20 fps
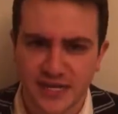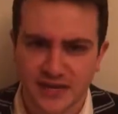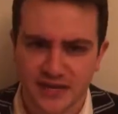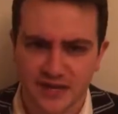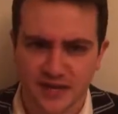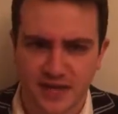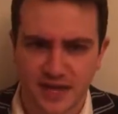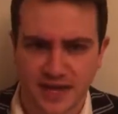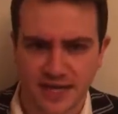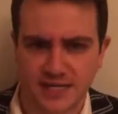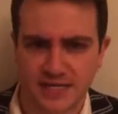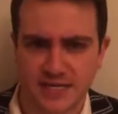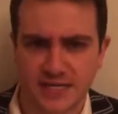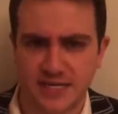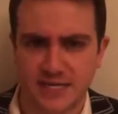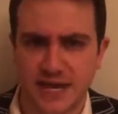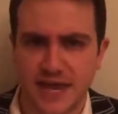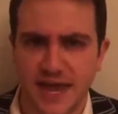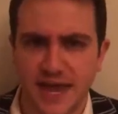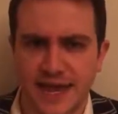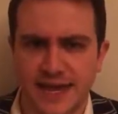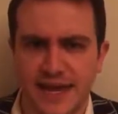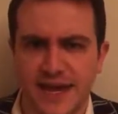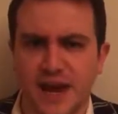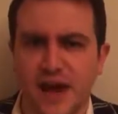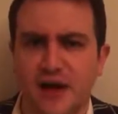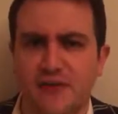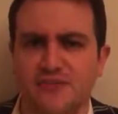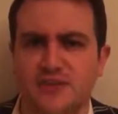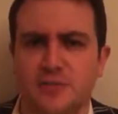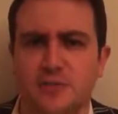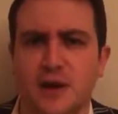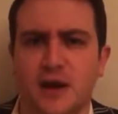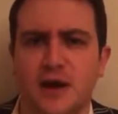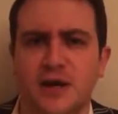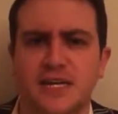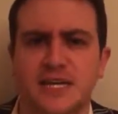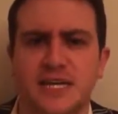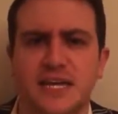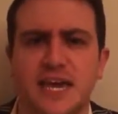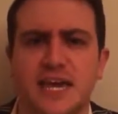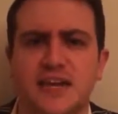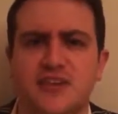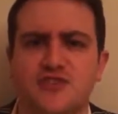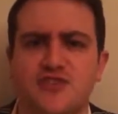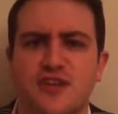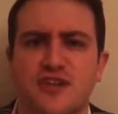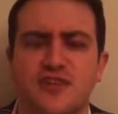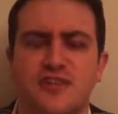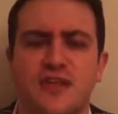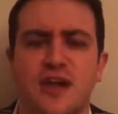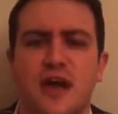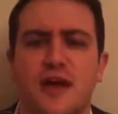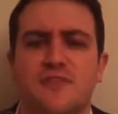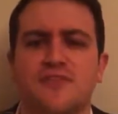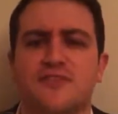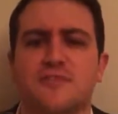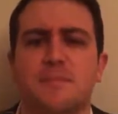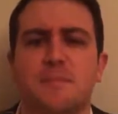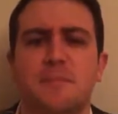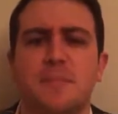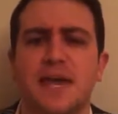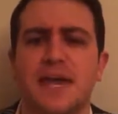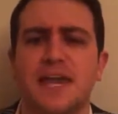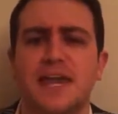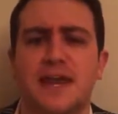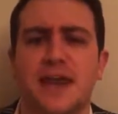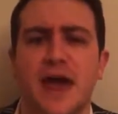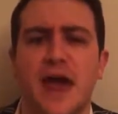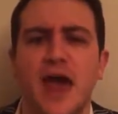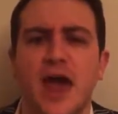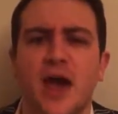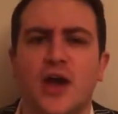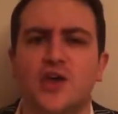desiccated in an after-party catering staff's bin,